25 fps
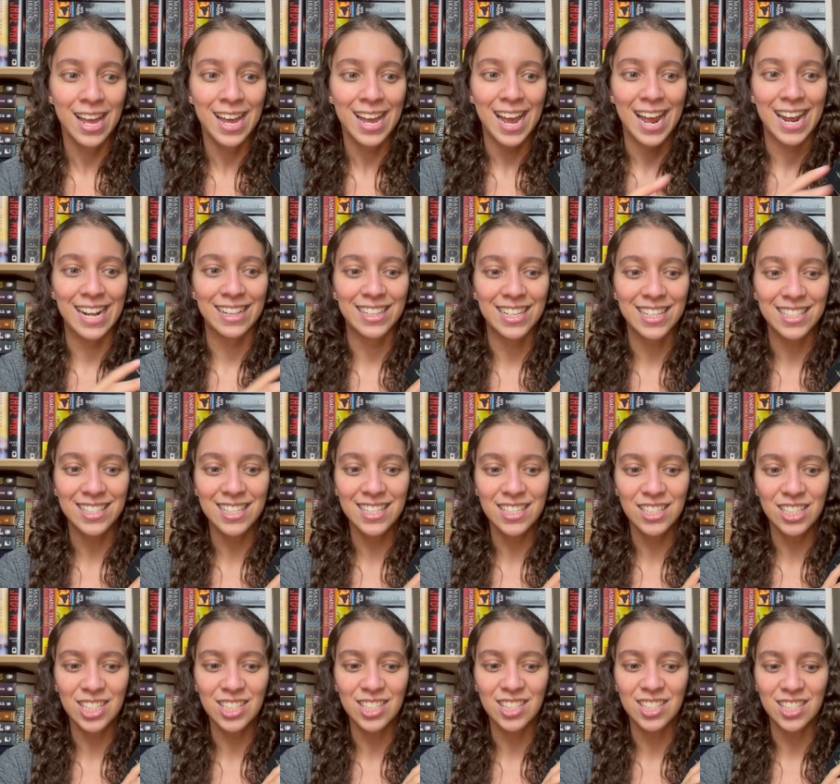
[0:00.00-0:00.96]
and this is
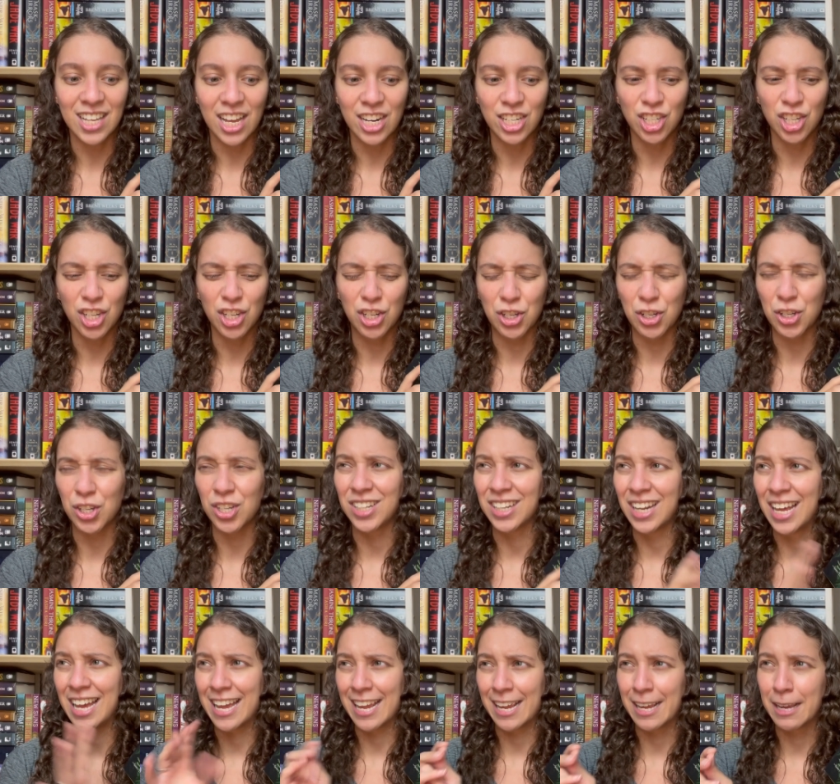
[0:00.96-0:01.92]
just such a good,
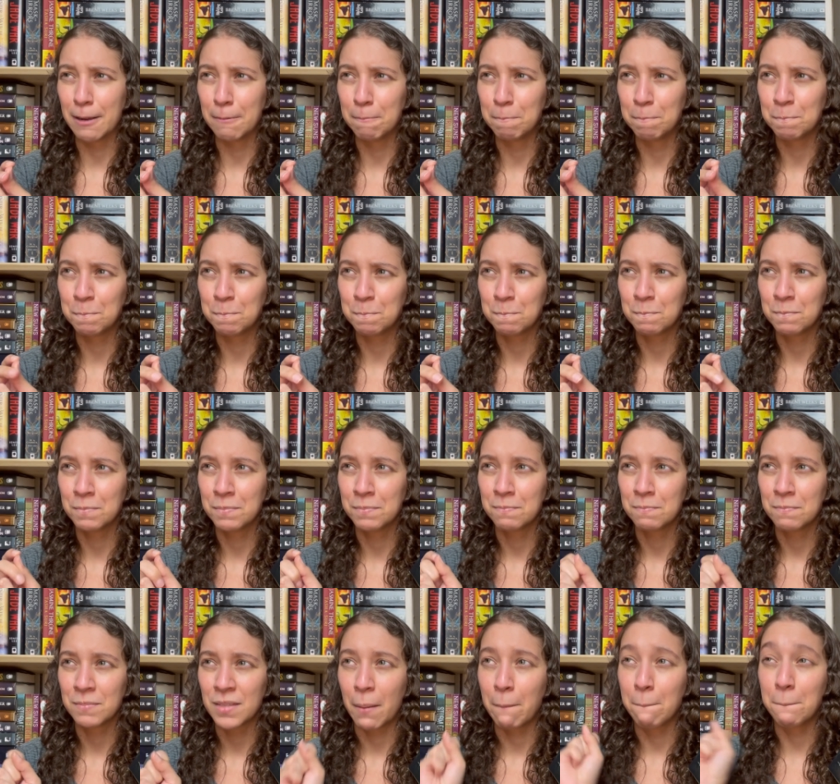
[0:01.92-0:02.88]
like,
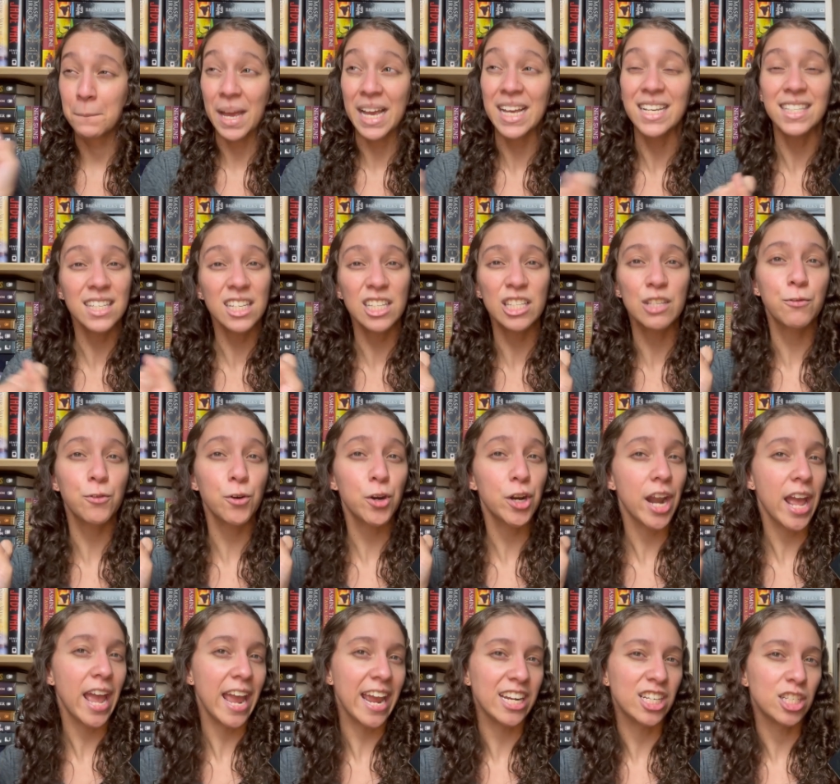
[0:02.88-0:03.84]
basis for an
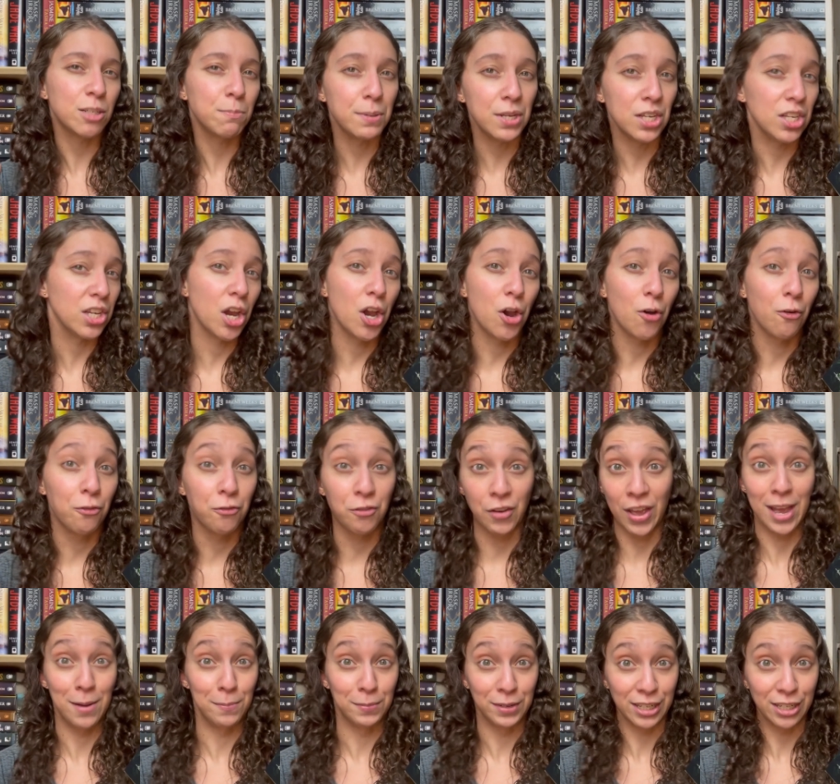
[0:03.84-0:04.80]
H B O
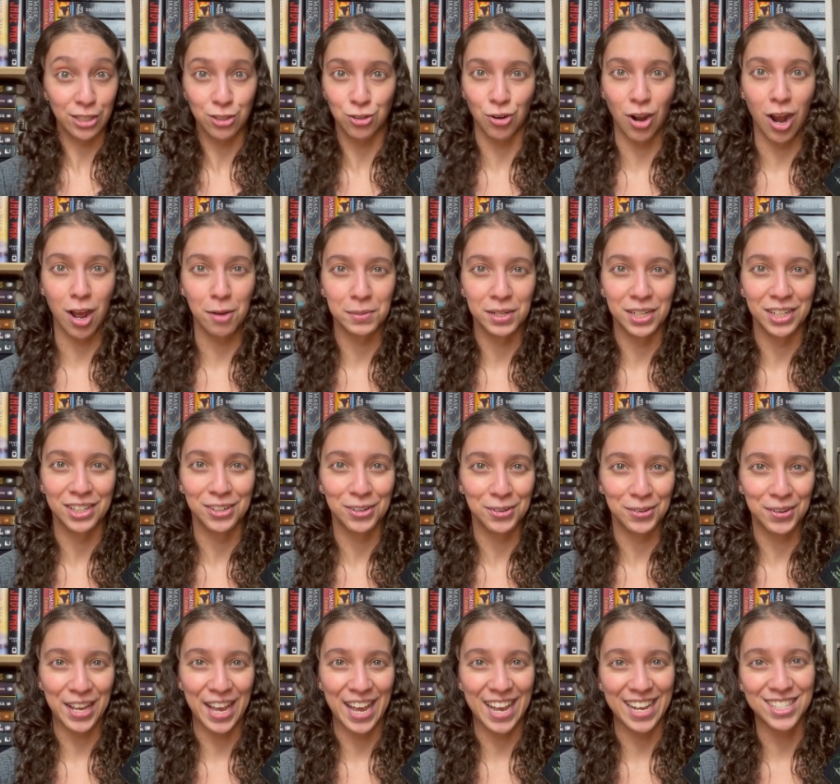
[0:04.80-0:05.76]
family drama,
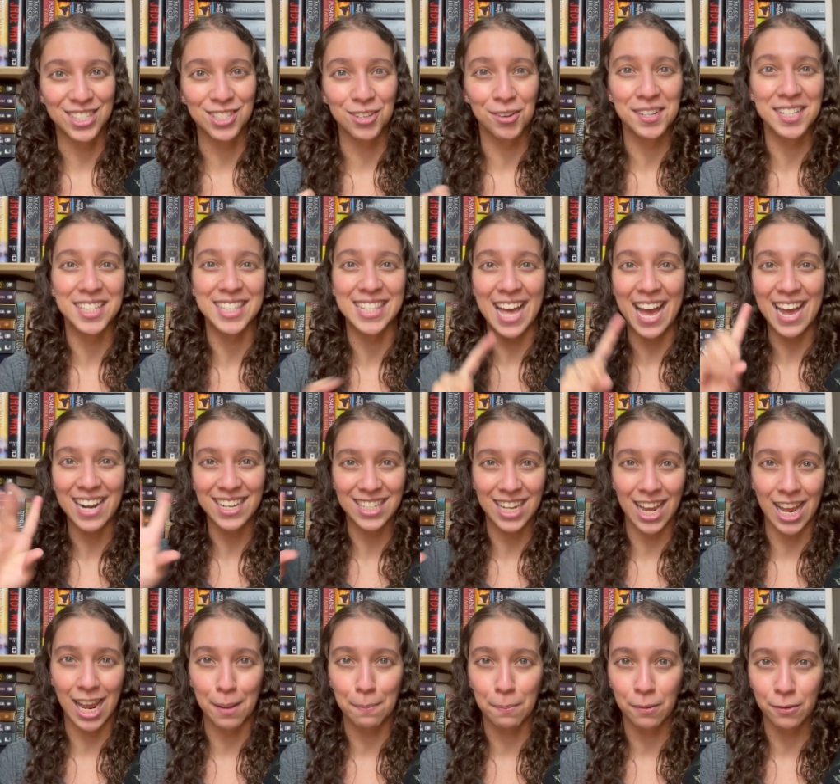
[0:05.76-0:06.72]
okay? So it's that
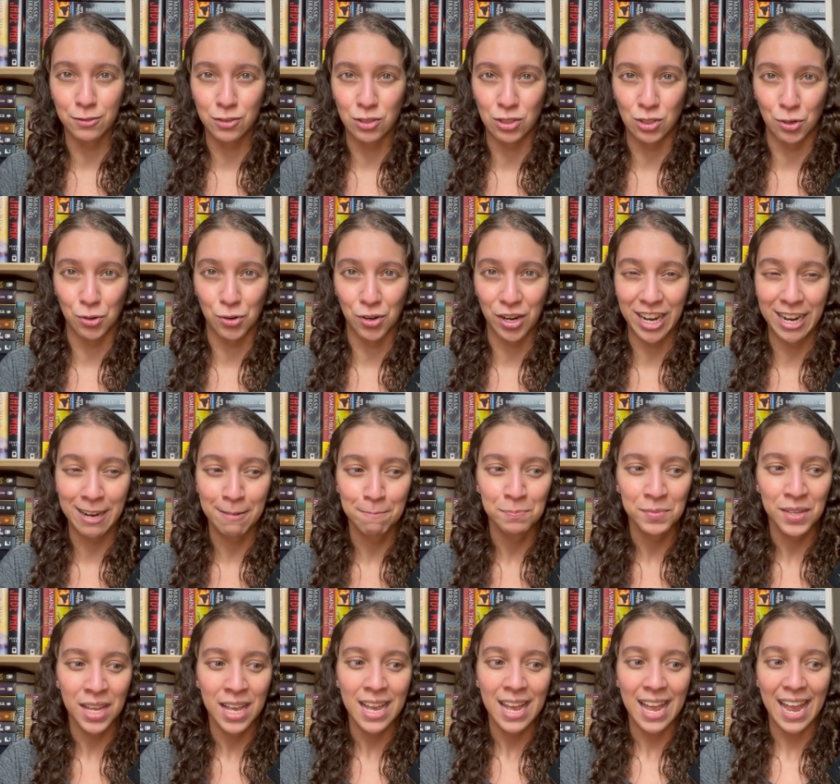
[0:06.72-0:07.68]
type of story.
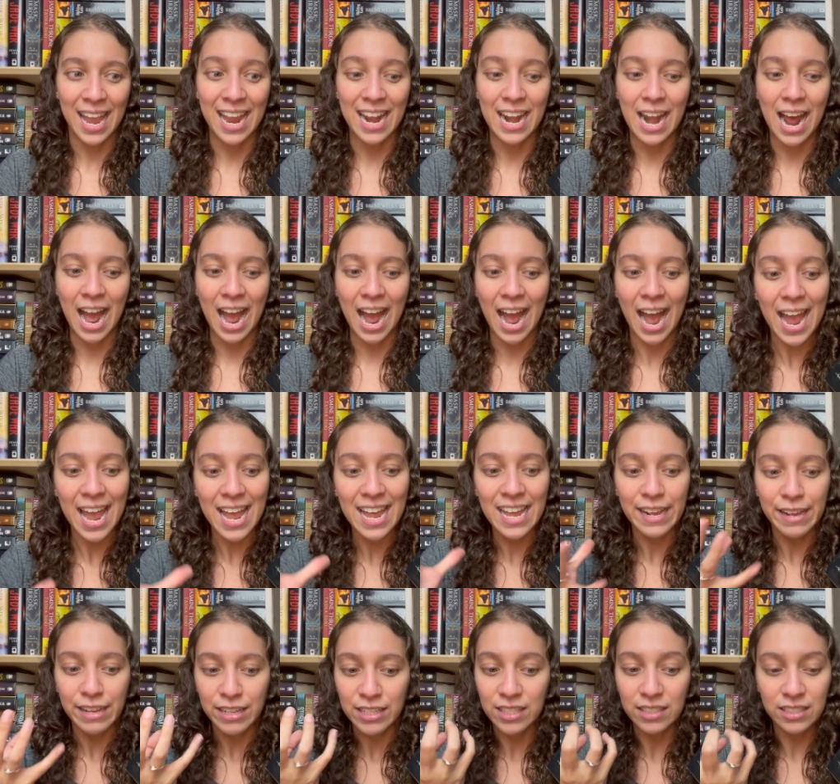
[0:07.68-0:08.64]
And I
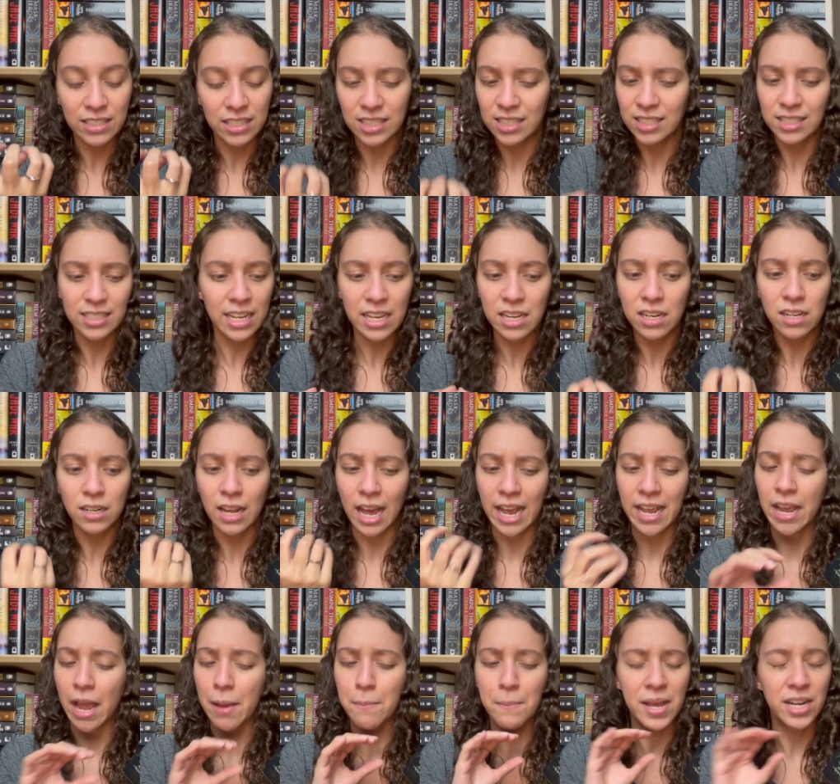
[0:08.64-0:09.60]
still, I,
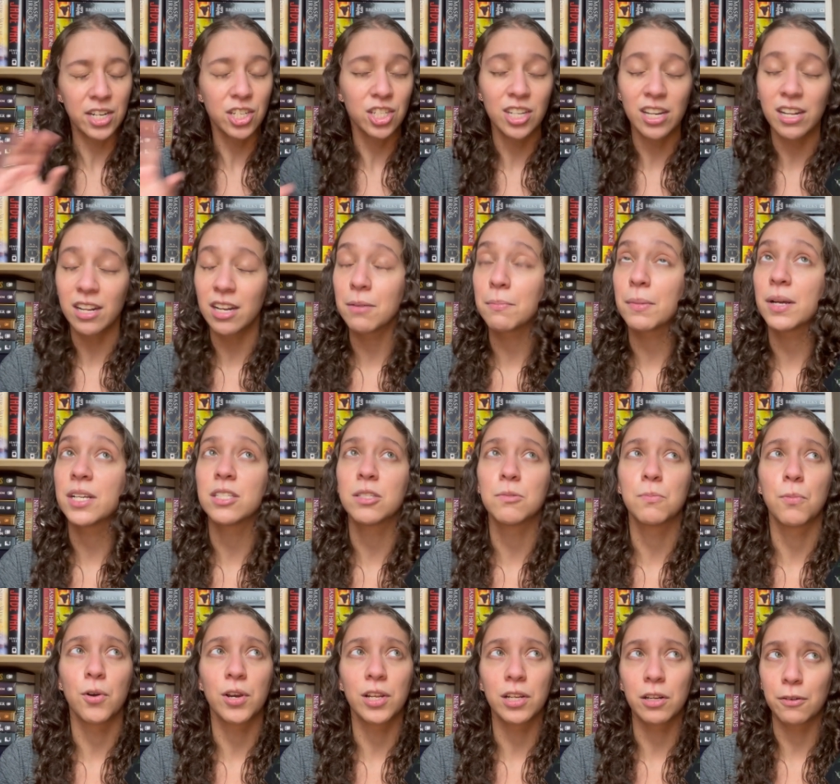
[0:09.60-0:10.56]
I mentioned it in my
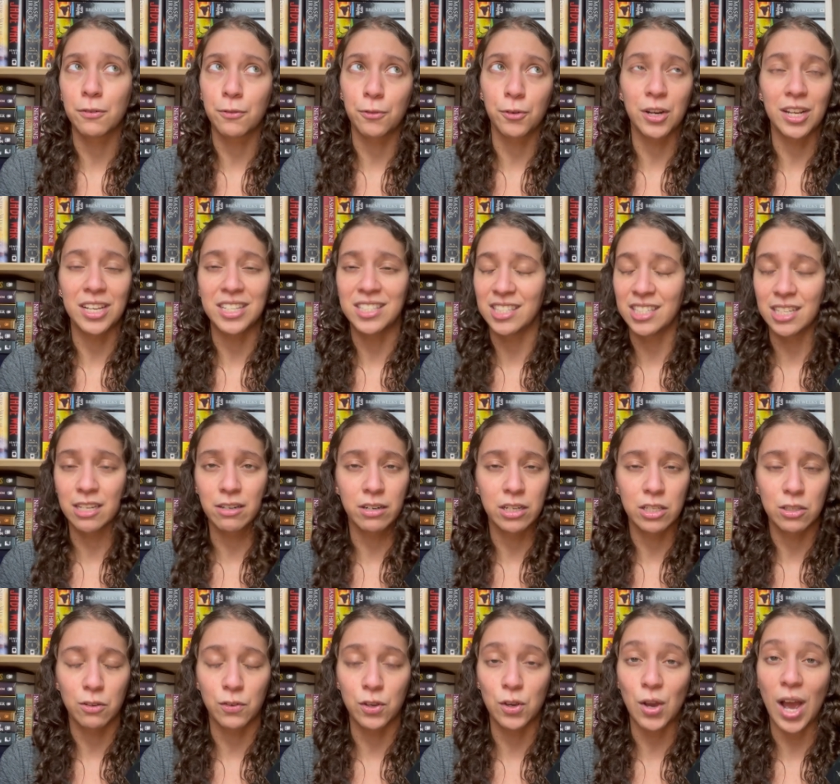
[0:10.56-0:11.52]
spoiler-free series
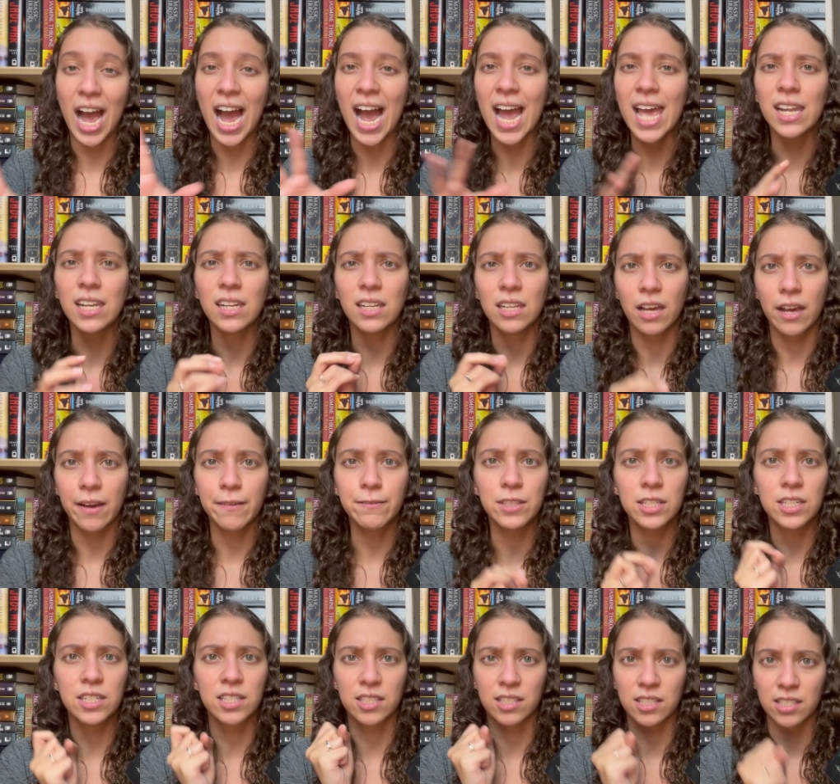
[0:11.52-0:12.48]
review, I love the
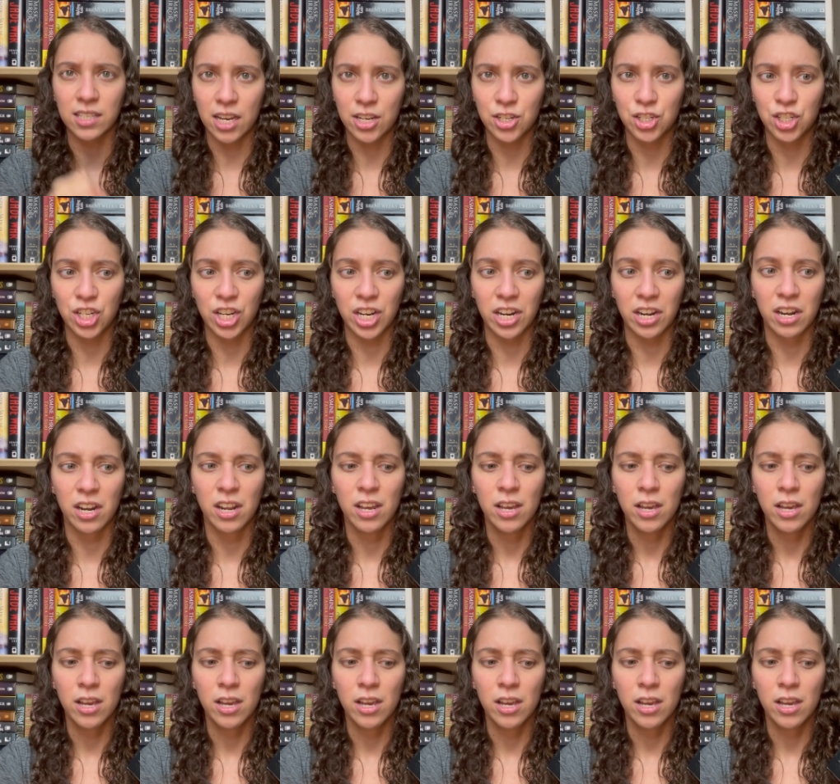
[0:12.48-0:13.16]
discussion